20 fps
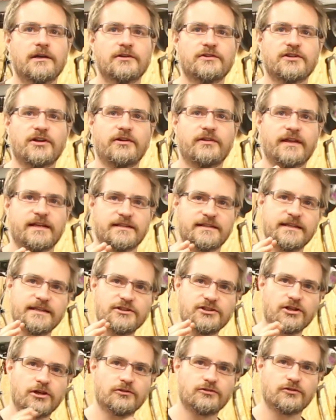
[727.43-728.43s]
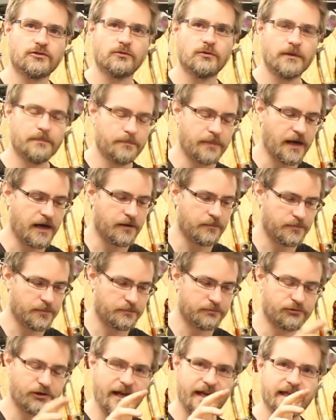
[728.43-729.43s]
So that's the charge cooler pump
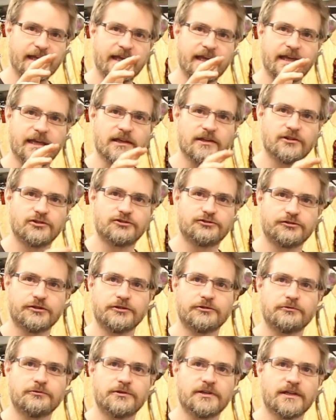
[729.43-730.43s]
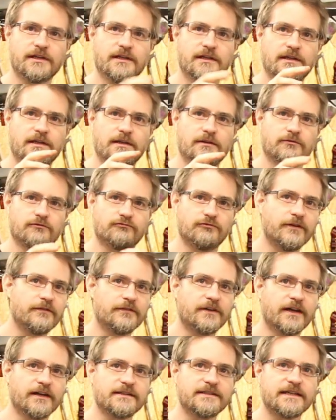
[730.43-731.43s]
bracket drilled, riv
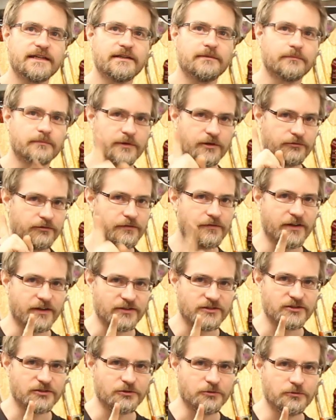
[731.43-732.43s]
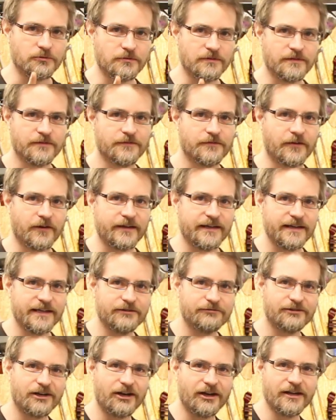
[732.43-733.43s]
nutted. My riv nut tool finally
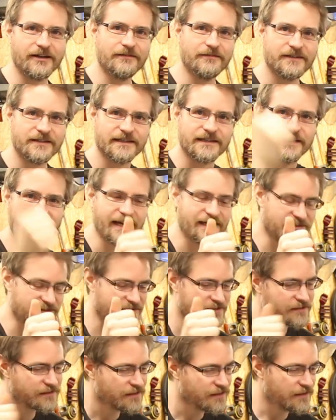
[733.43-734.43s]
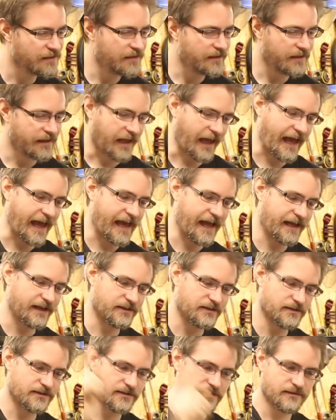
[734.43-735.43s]
arrived, yes,
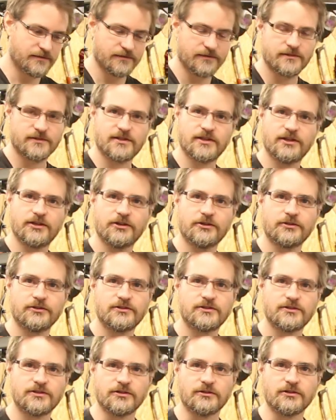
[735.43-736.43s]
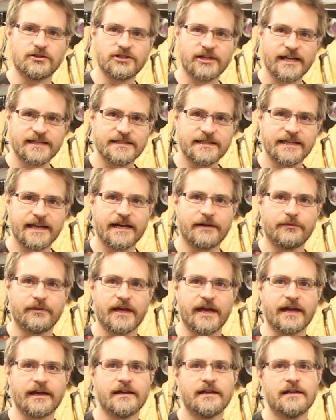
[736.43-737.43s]
and secured to the chassis down
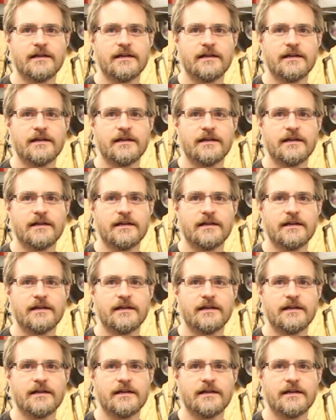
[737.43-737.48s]
there.